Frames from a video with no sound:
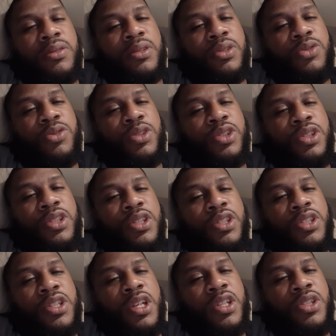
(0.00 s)
So she
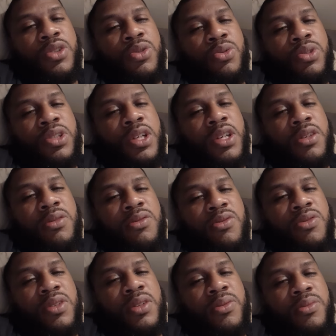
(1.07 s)
has no talent,
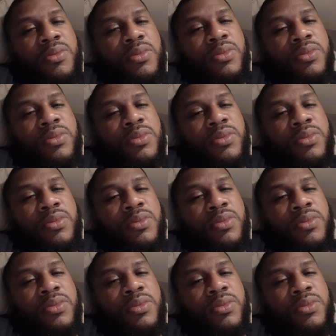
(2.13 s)
fam.